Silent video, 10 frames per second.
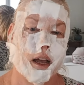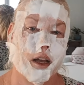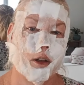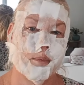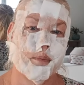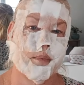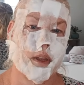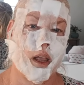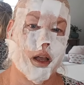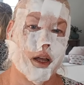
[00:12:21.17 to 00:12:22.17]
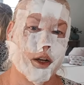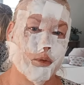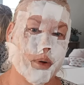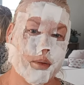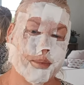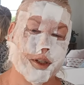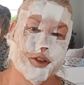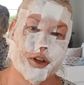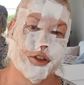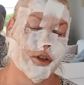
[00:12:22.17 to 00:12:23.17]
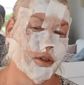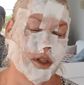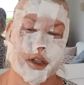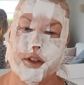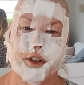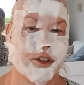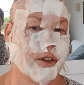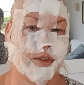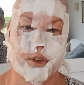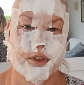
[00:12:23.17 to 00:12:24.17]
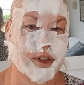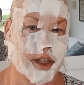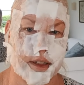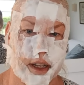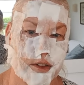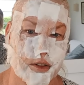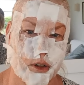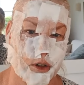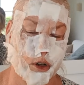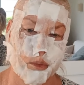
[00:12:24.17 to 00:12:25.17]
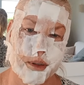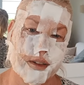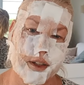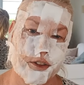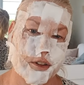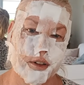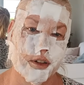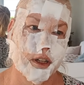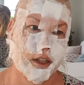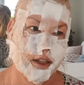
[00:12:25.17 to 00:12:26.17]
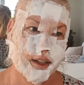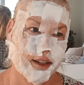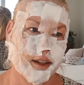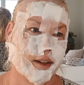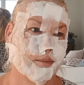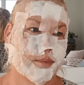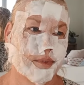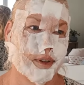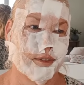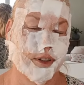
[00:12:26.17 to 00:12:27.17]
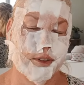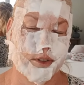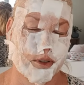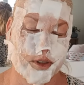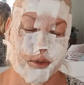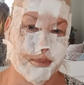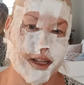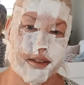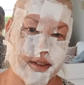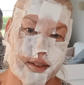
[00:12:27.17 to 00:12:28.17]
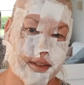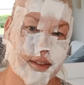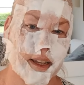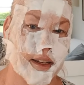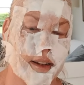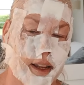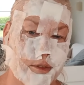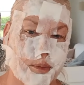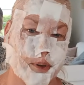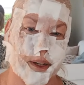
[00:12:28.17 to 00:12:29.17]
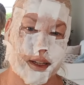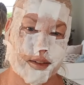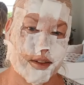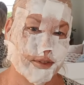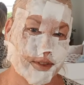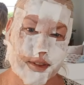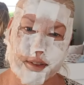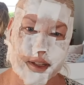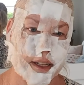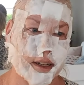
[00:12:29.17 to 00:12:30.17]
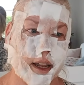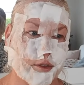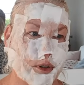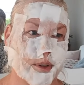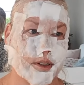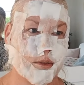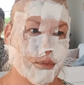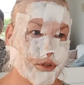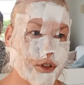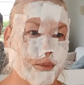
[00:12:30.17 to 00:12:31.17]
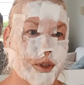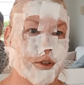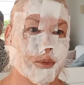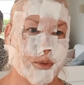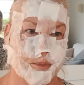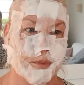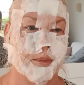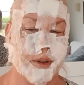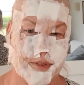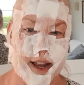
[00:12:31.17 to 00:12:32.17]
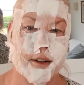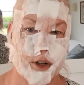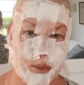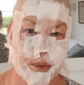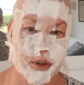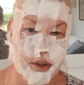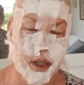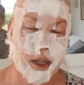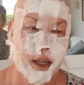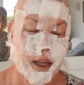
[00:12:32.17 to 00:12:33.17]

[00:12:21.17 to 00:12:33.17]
And I won't be judging on the condition of your skin. That's not a competition of who's got the best skin. Everybody has different skin. Everyone's improvements will be variable.